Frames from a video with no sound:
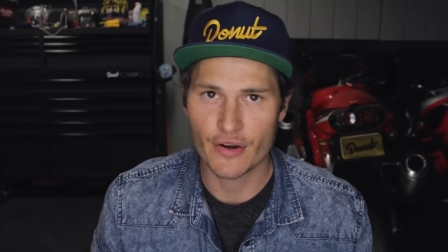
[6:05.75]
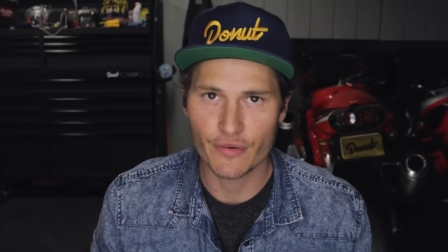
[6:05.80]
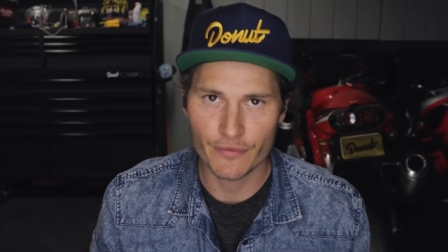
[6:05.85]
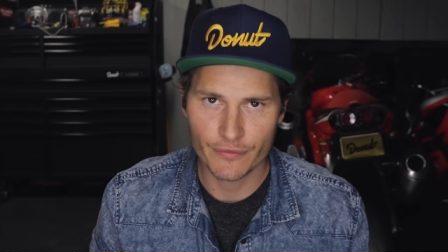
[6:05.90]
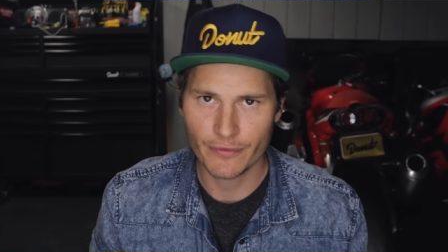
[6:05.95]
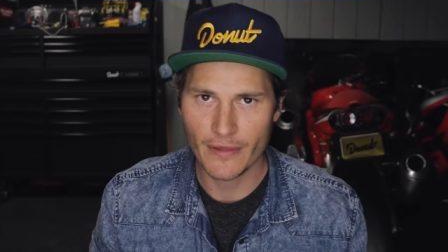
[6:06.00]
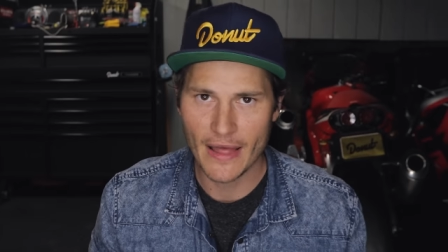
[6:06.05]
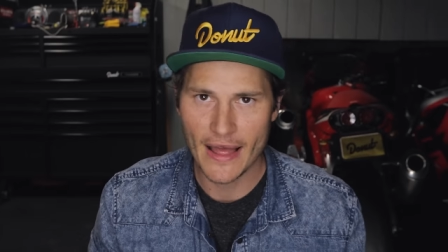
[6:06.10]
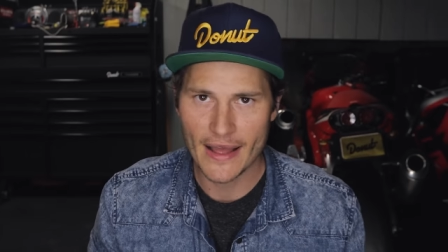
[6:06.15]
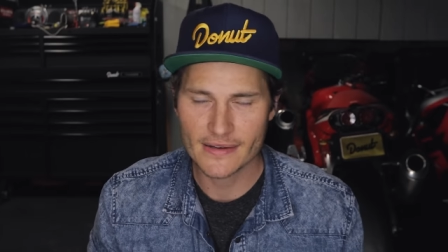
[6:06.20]

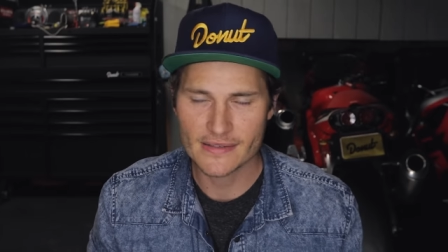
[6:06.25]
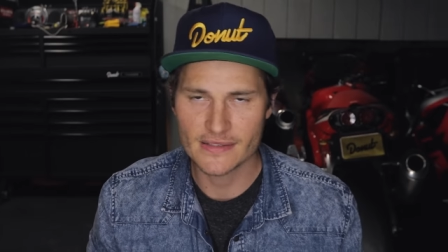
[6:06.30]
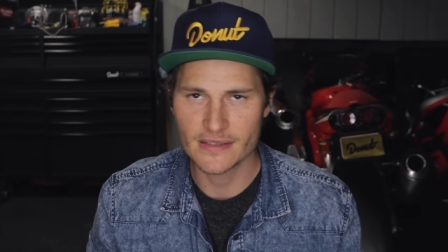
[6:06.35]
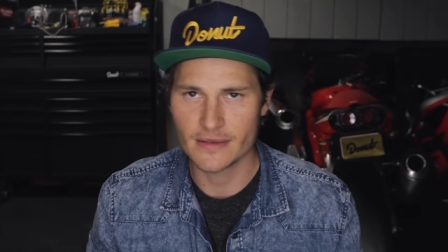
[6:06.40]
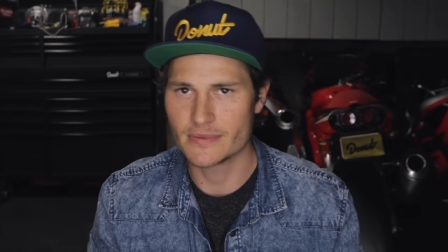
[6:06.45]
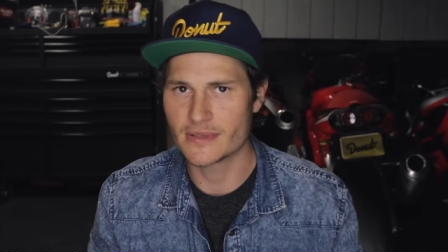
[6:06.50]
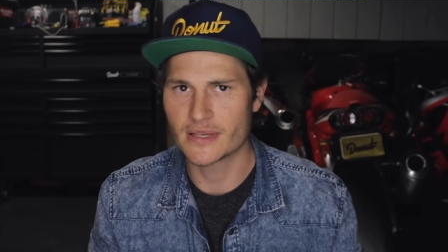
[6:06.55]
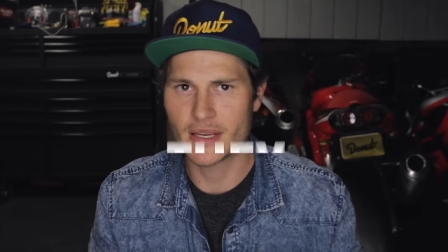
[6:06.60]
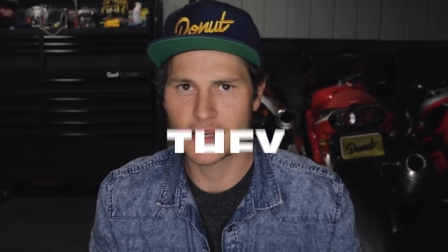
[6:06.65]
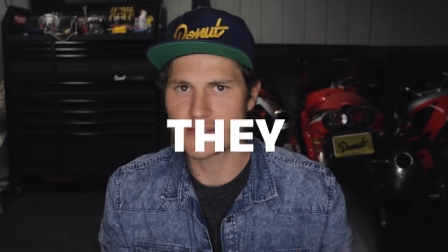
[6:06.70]
don't
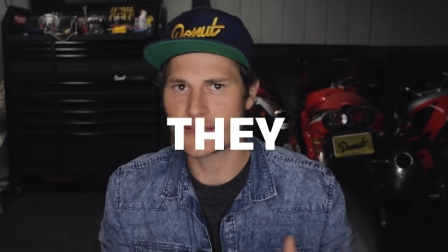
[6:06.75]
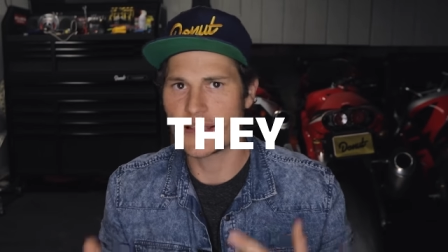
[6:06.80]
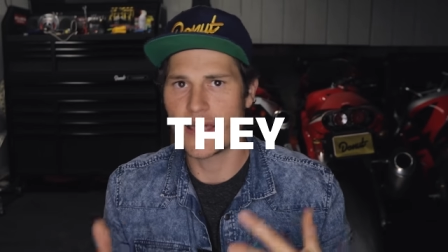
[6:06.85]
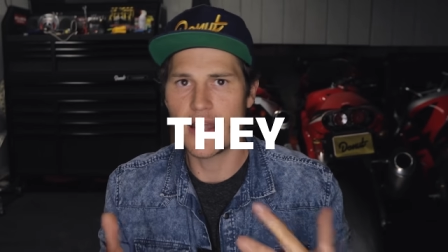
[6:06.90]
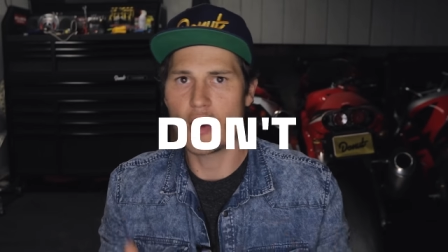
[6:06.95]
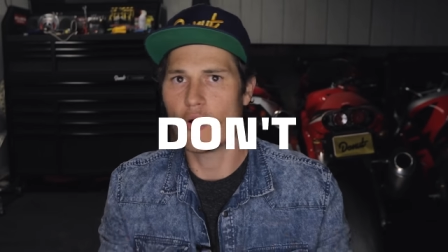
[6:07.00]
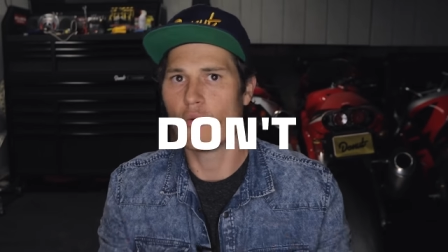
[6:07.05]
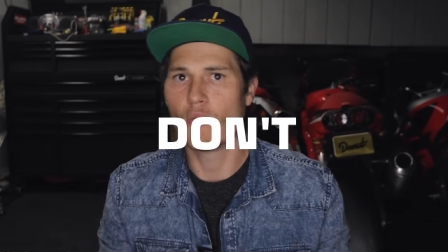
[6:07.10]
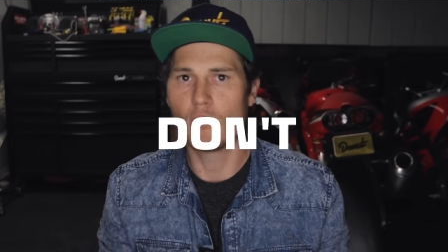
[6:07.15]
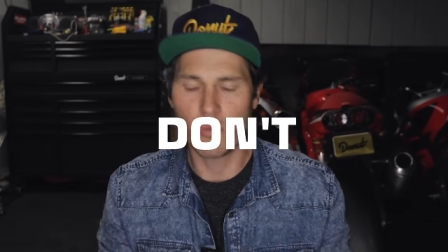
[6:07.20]
flex is because
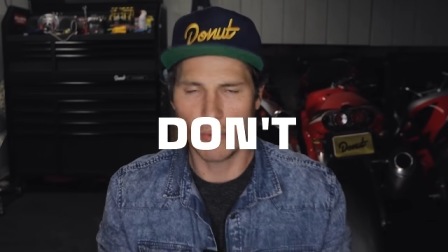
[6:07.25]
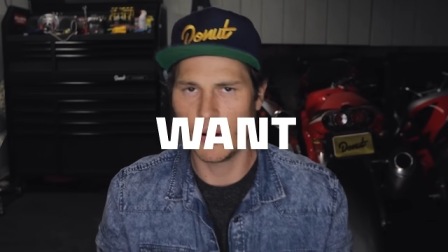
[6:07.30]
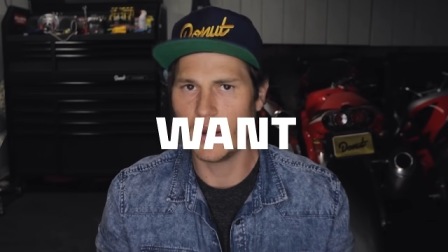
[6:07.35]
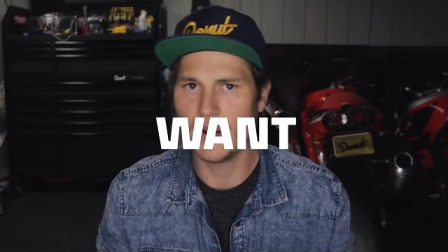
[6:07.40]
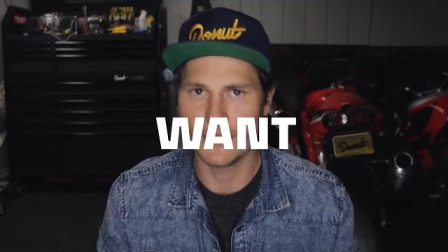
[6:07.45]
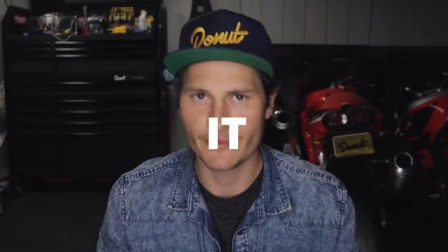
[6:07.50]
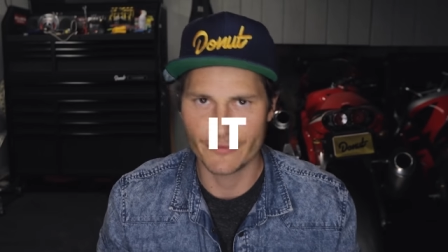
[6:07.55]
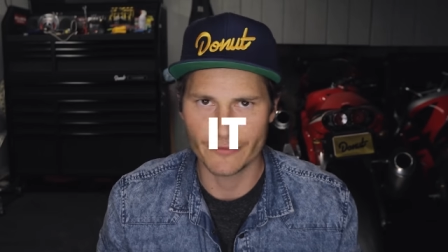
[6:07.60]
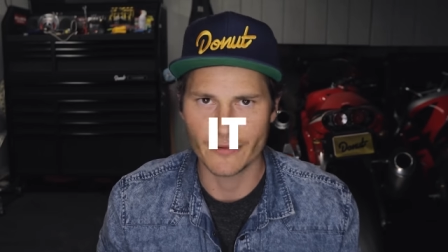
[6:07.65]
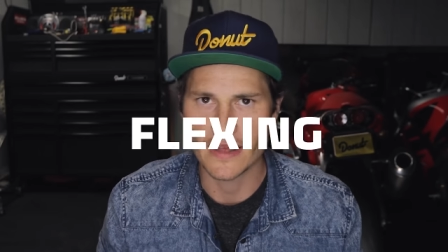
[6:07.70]
they don't
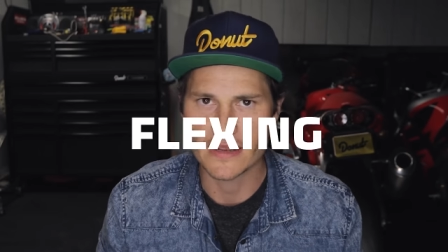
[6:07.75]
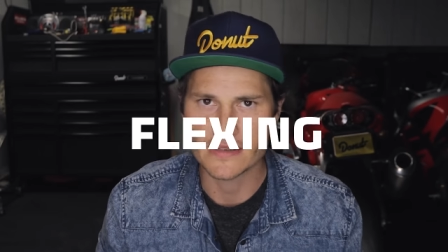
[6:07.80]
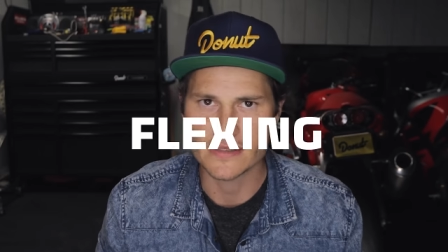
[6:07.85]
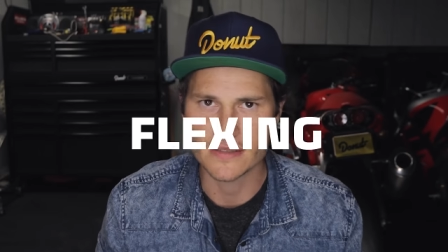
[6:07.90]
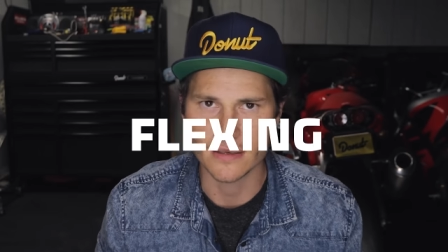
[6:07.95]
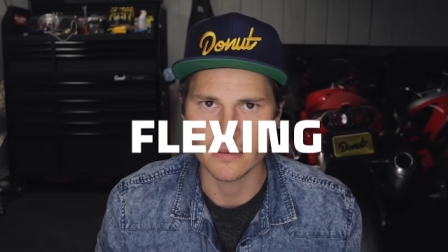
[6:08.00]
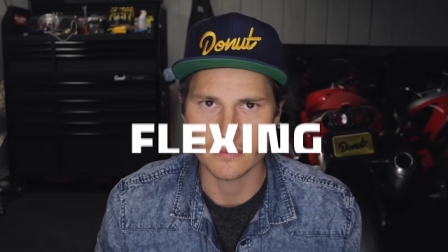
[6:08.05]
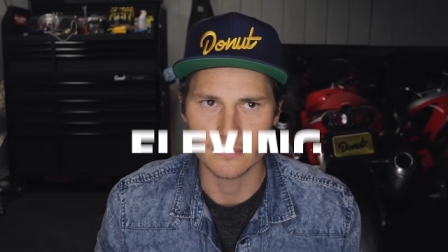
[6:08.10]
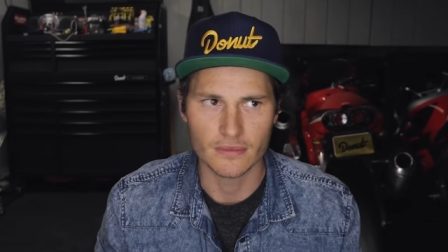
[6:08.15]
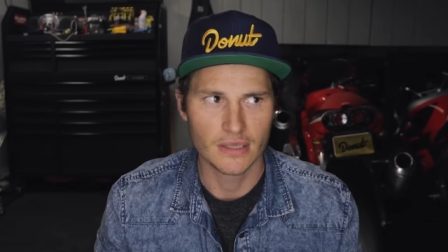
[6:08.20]
want it
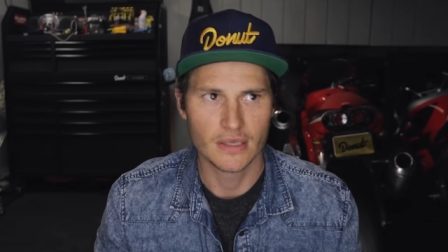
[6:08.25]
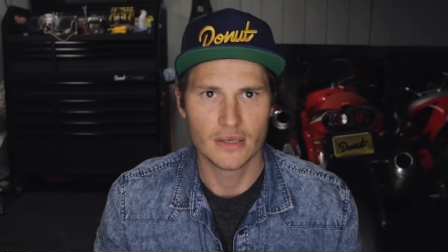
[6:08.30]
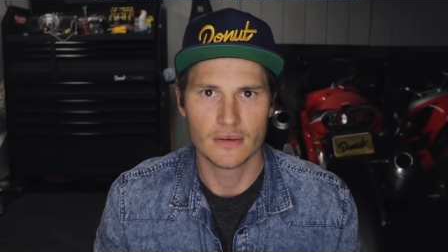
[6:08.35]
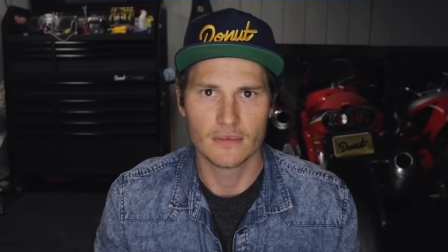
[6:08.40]
flexing.